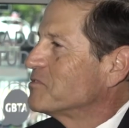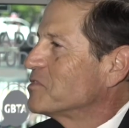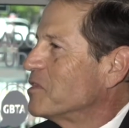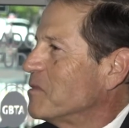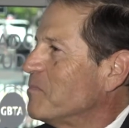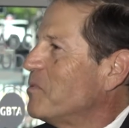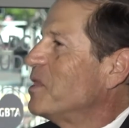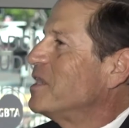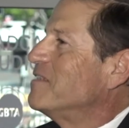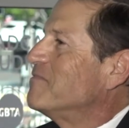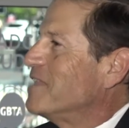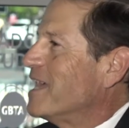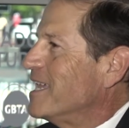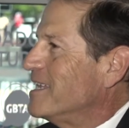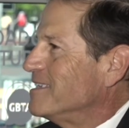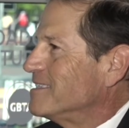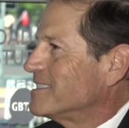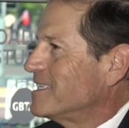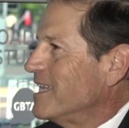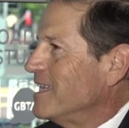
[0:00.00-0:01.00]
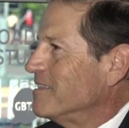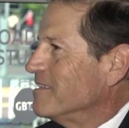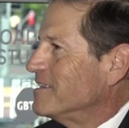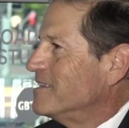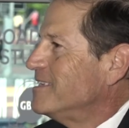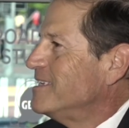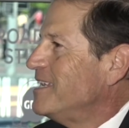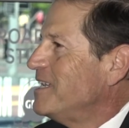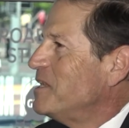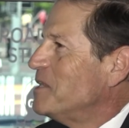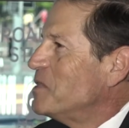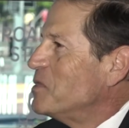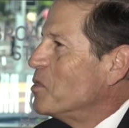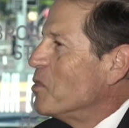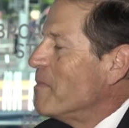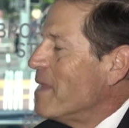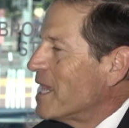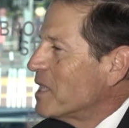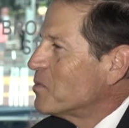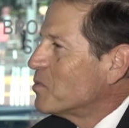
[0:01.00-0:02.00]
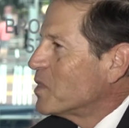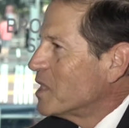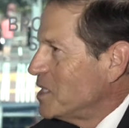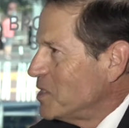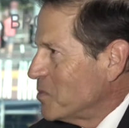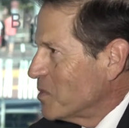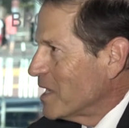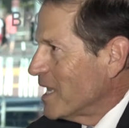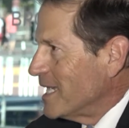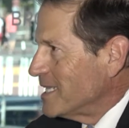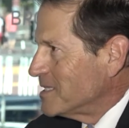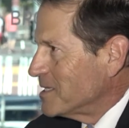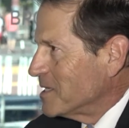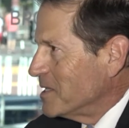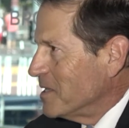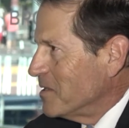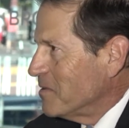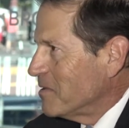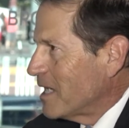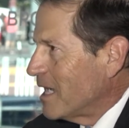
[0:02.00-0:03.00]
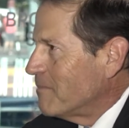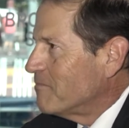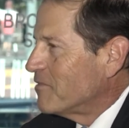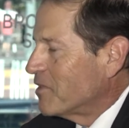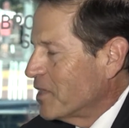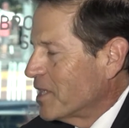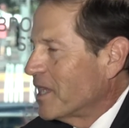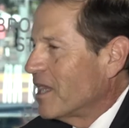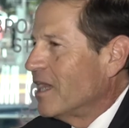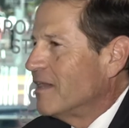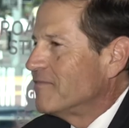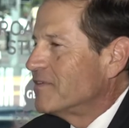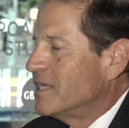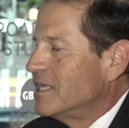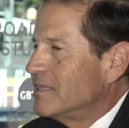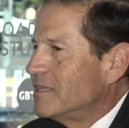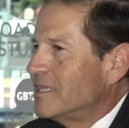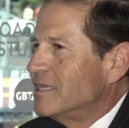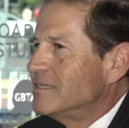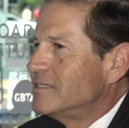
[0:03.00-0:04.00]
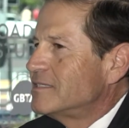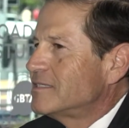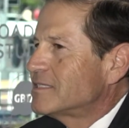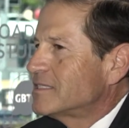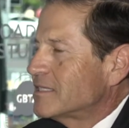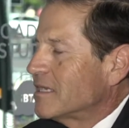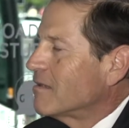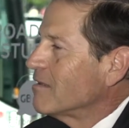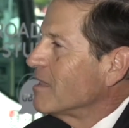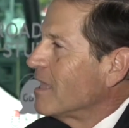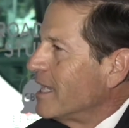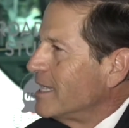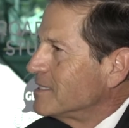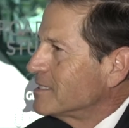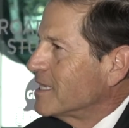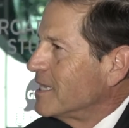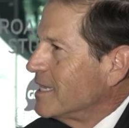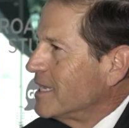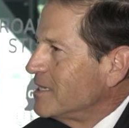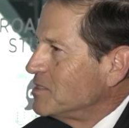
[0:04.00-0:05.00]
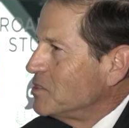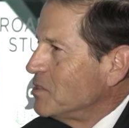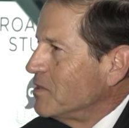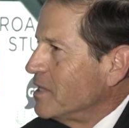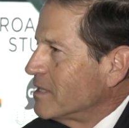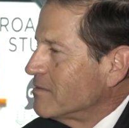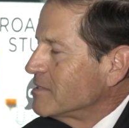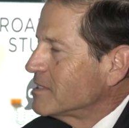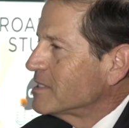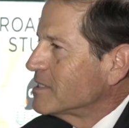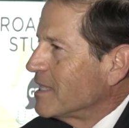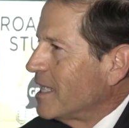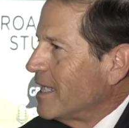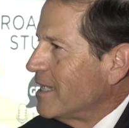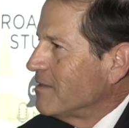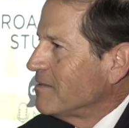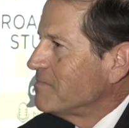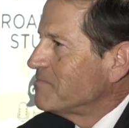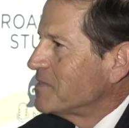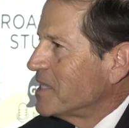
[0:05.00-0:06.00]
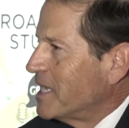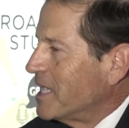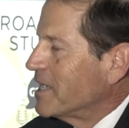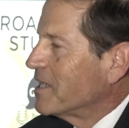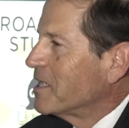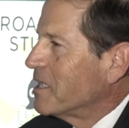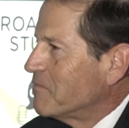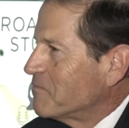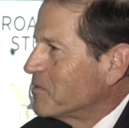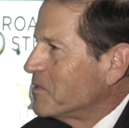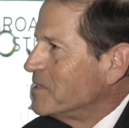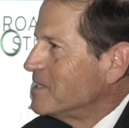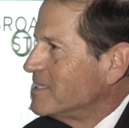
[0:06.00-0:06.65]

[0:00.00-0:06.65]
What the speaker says: So the point of that is, Caitlin, no matter where you would like to go, I'm very confident that Star Alliance can get you there in style and in comfort.